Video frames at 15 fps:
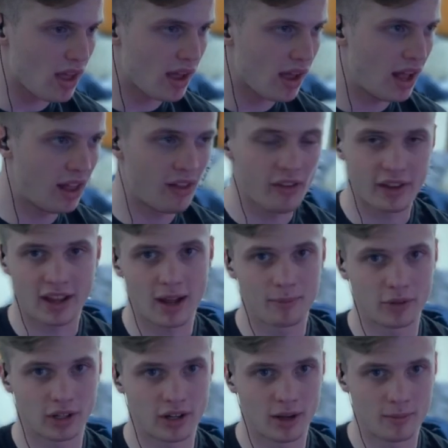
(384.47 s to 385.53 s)
a
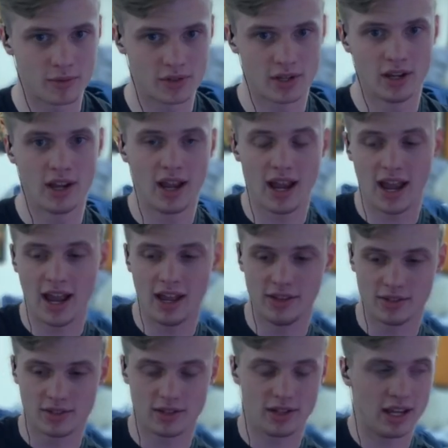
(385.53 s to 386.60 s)
helicopter comes,
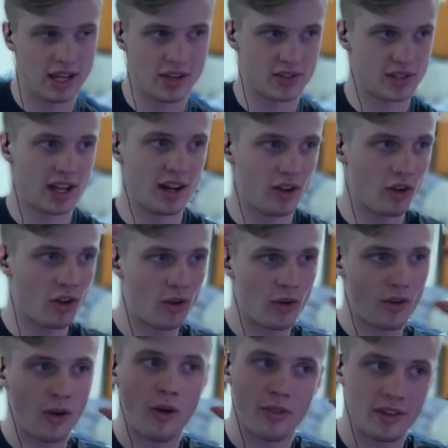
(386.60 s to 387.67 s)
and he's standing
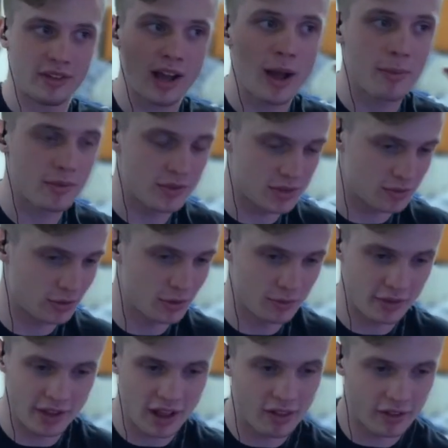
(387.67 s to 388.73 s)
on the top of his roof,
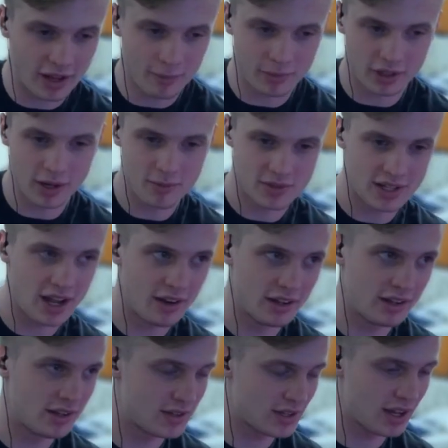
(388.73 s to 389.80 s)
and the helicopter comes down,
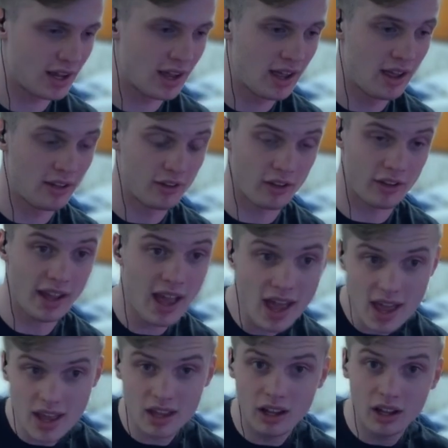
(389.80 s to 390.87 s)
and he's like, they're like,
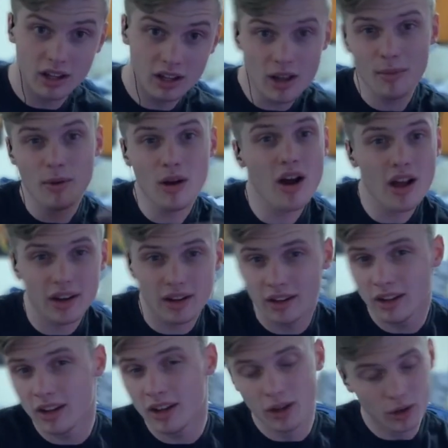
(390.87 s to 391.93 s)
hey, come on,
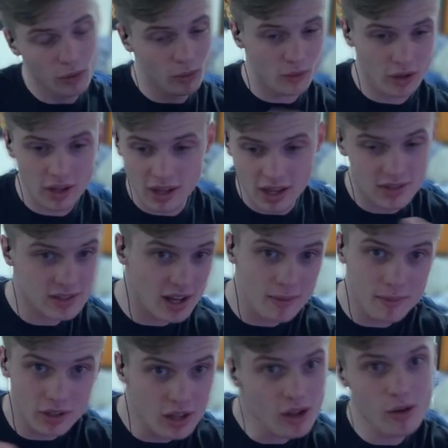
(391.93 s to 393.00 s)
it's
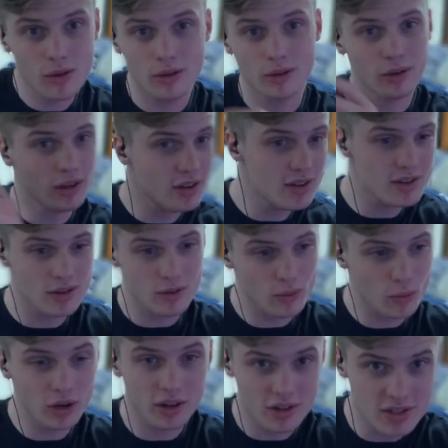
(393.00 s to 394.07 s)
time to go,
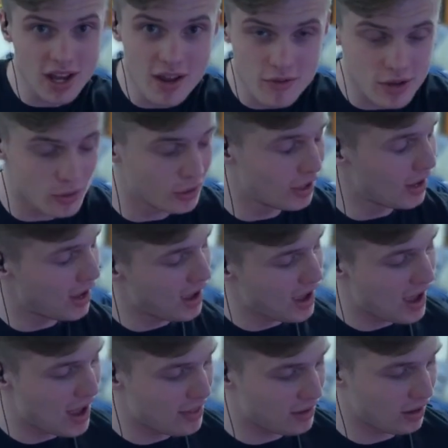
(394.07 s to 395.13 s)
we're gonna save you.
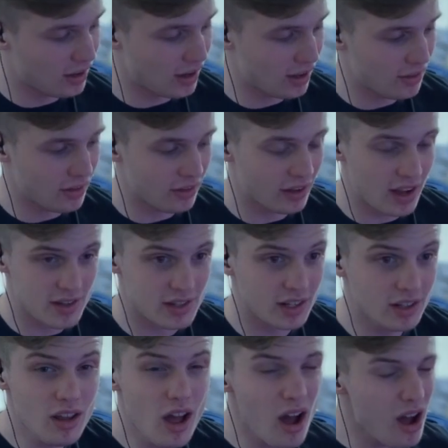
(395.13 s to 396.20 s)
And then the guy's
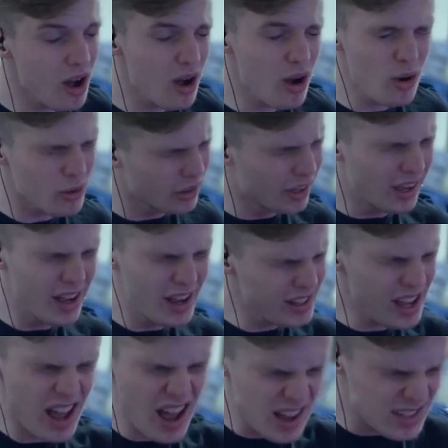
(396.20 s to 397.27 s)
like, no,
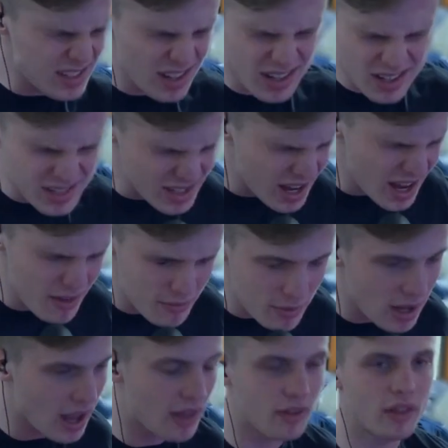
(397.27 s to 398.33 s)
God's gonna save
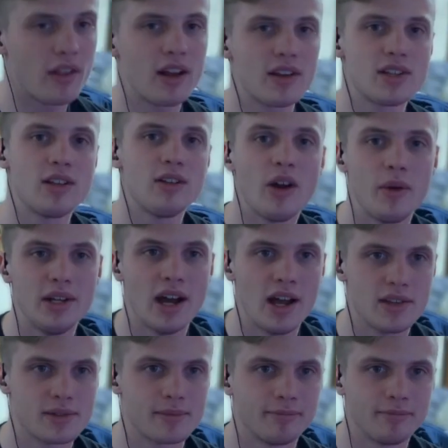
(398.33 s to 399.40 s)
me. And then the next thing you know, he dies.